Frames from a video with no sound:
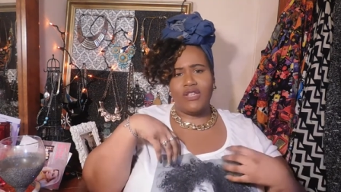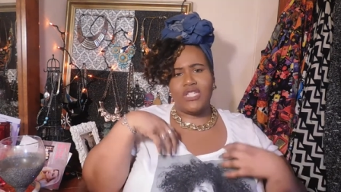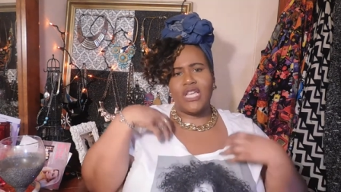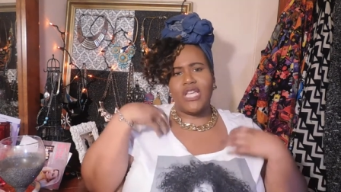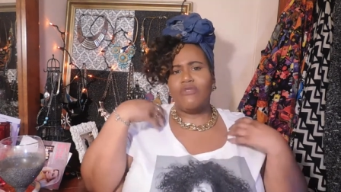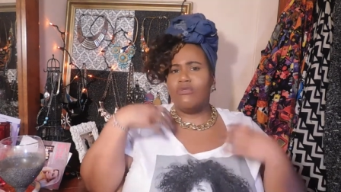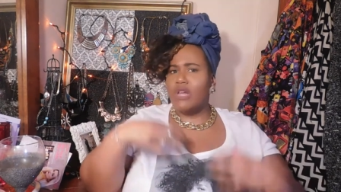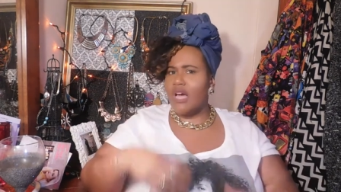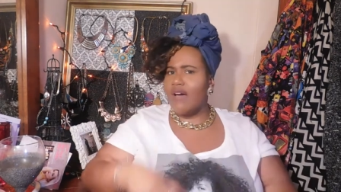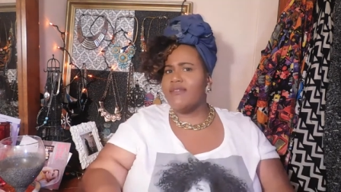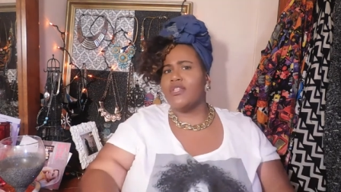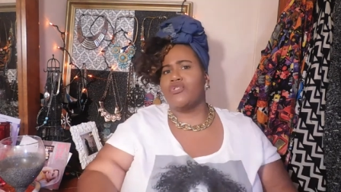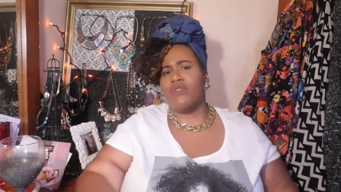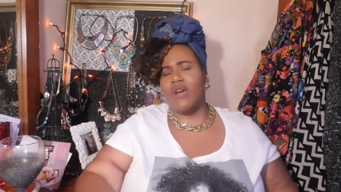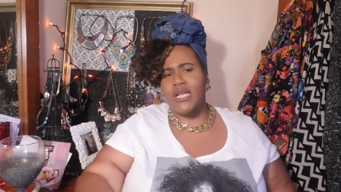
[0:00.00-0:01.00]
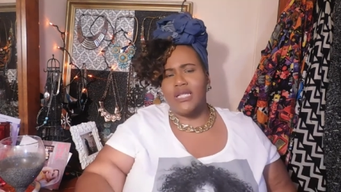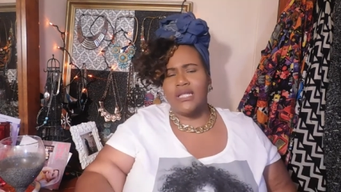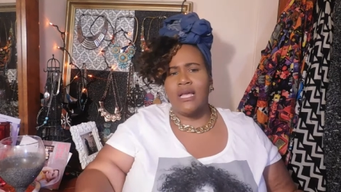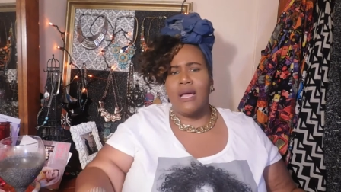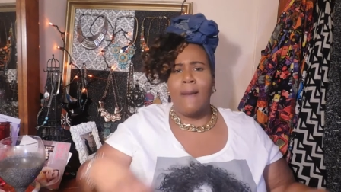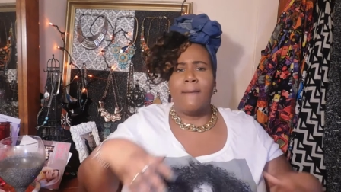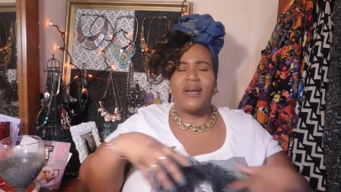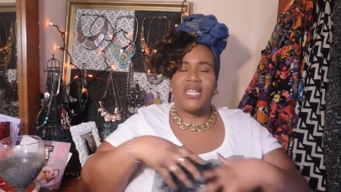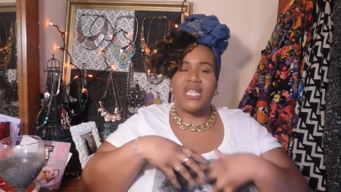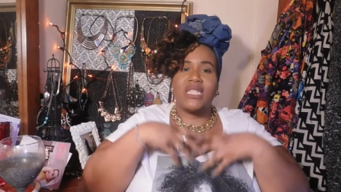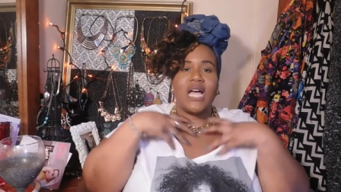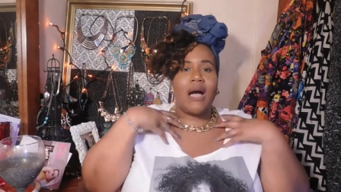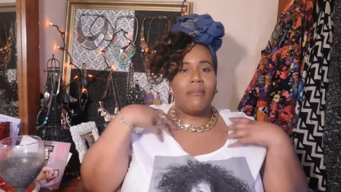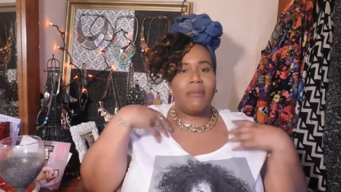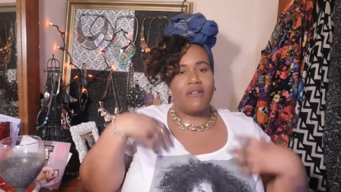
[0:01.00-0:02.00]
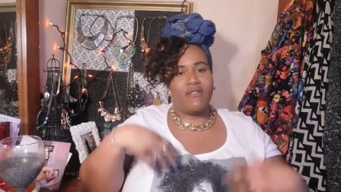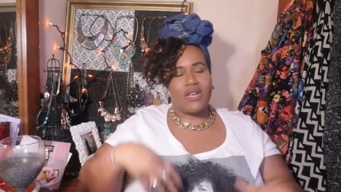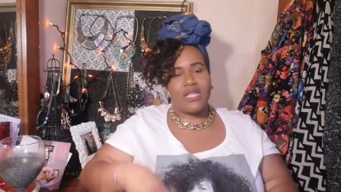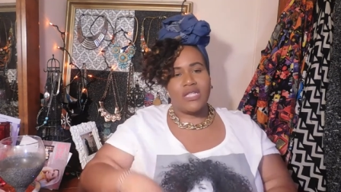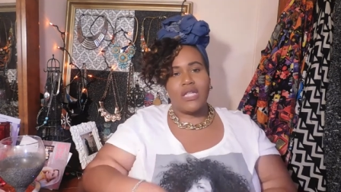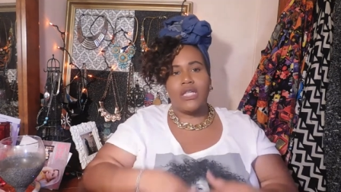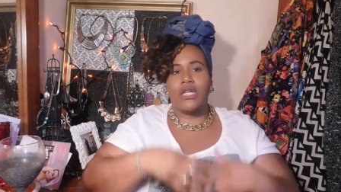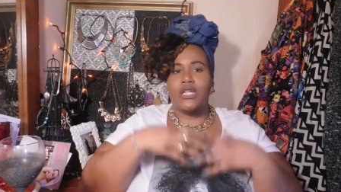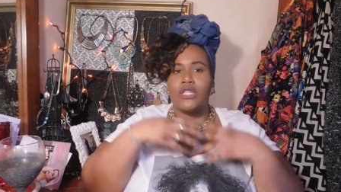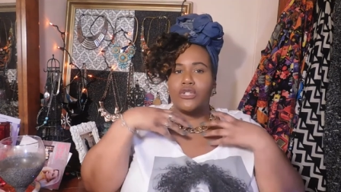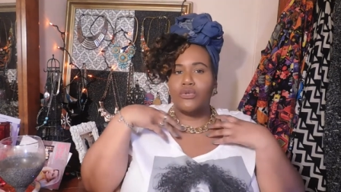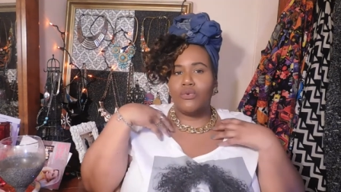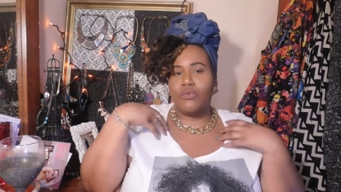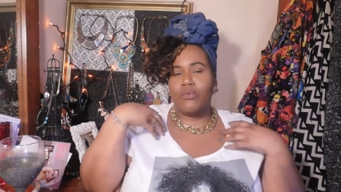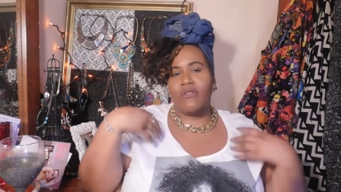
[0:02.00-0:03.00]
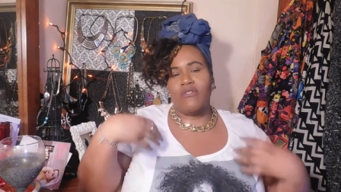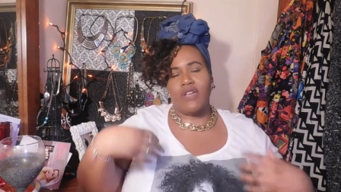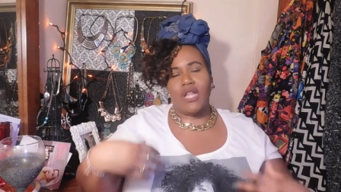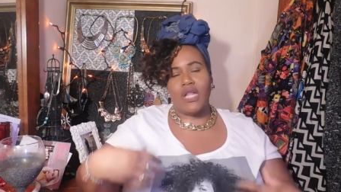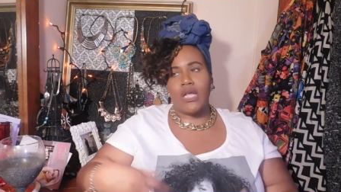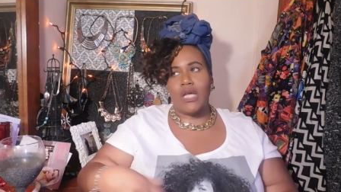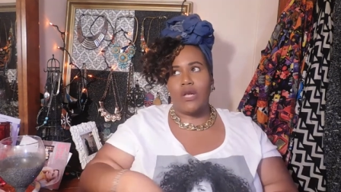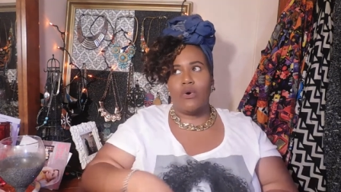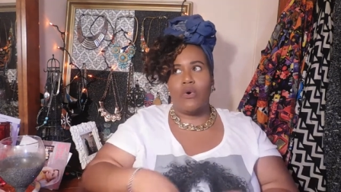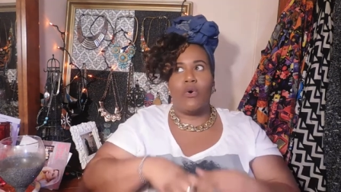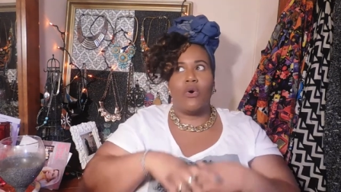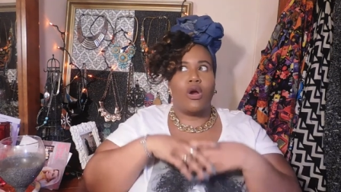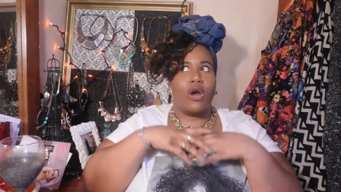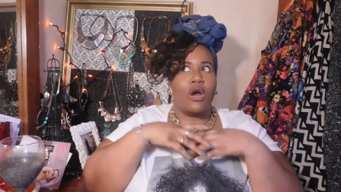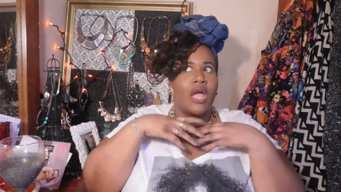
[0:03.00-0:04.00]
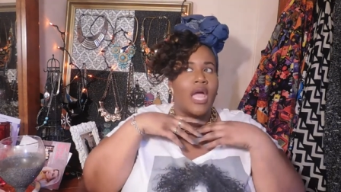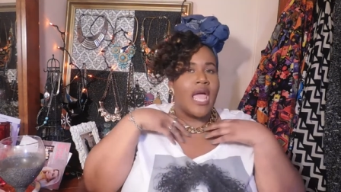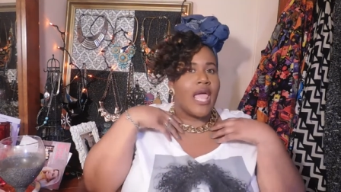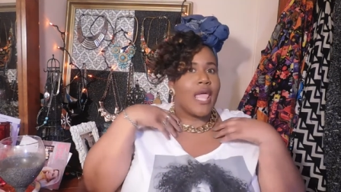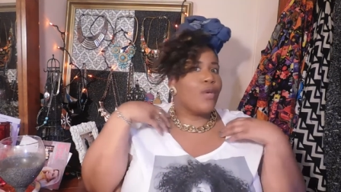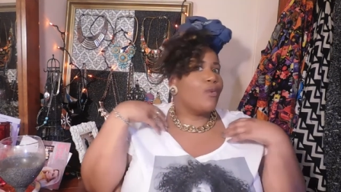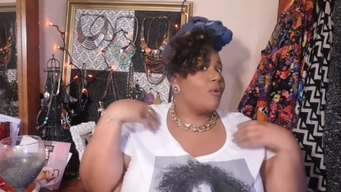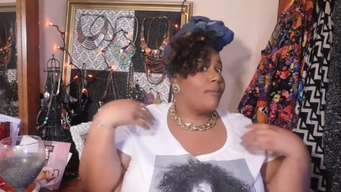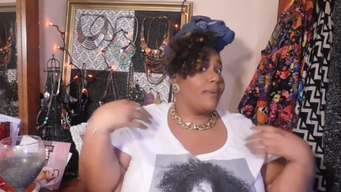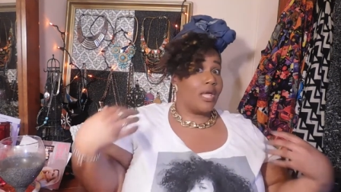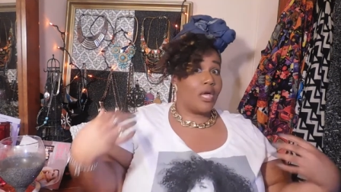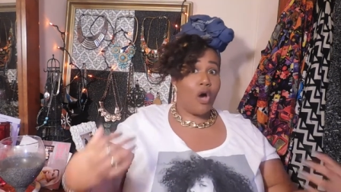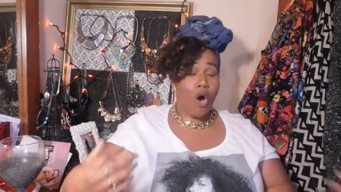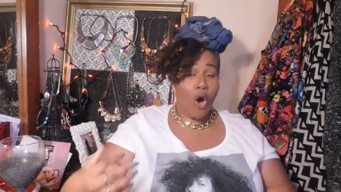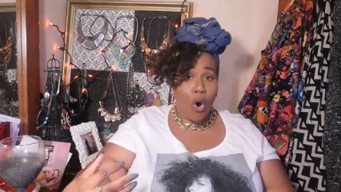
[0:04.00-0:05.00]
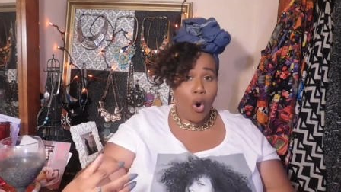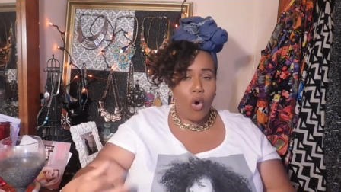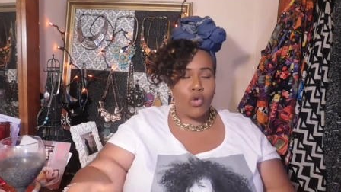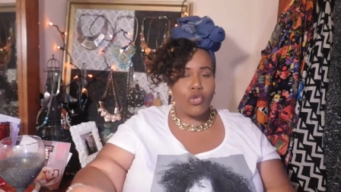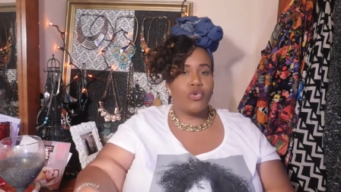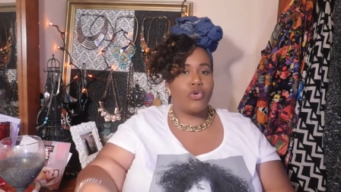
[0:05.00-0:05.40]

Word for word: Say you love the dress, but the top of it is a little too revealing or you will be cold.